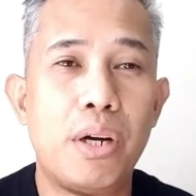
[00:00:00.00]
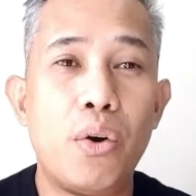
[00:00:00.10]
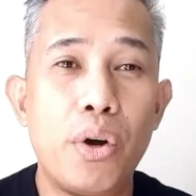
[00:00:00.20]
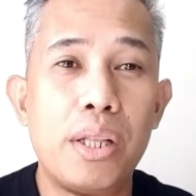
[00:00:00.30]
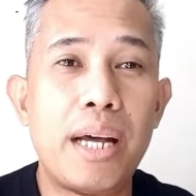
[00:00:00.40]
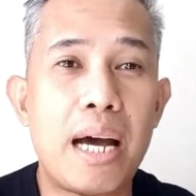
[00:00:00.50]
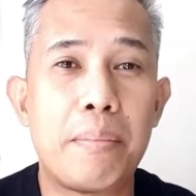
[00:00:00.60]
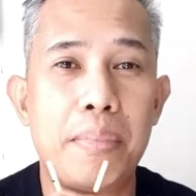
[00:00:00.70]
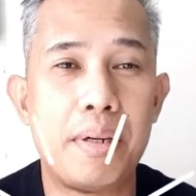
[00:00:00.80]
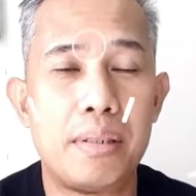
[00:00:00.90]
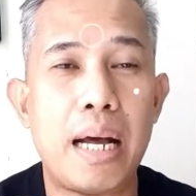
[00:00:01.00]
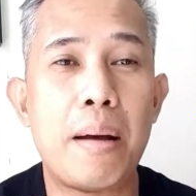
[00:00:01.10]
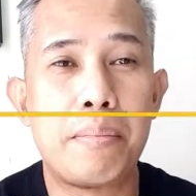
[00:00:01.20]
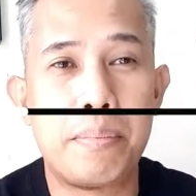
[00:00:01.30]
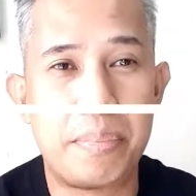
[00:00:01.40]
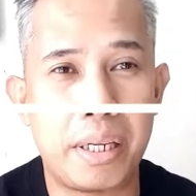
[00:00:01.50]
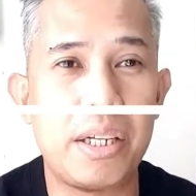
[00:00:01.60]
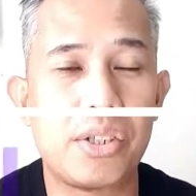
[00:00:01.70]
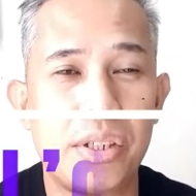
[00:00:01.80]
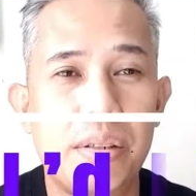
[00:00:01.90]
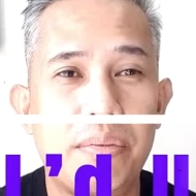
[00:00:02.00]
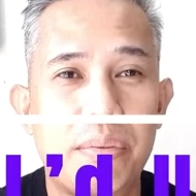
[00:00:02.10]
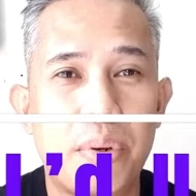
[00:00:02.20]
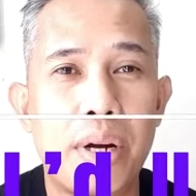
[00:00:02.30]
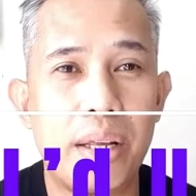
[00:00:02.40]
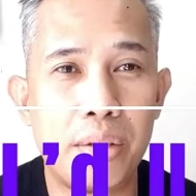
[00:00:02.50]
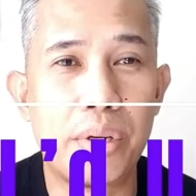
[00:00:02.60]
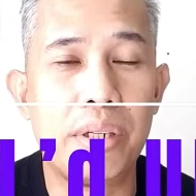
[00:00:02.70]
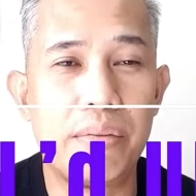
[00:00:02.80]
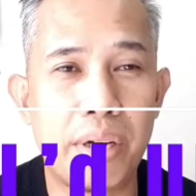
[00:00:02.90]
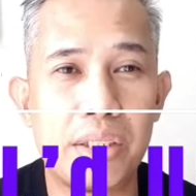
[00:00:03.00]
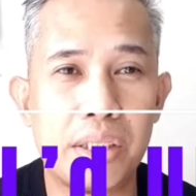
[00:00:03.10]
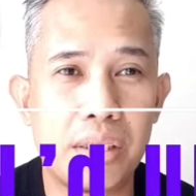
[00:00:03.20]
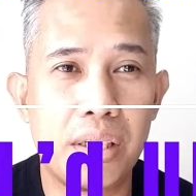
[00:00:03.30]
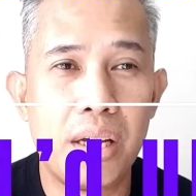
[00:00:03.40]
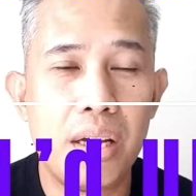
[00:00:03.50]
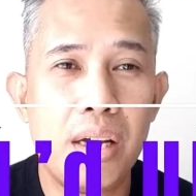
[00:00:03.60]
the Oil application for Android devices,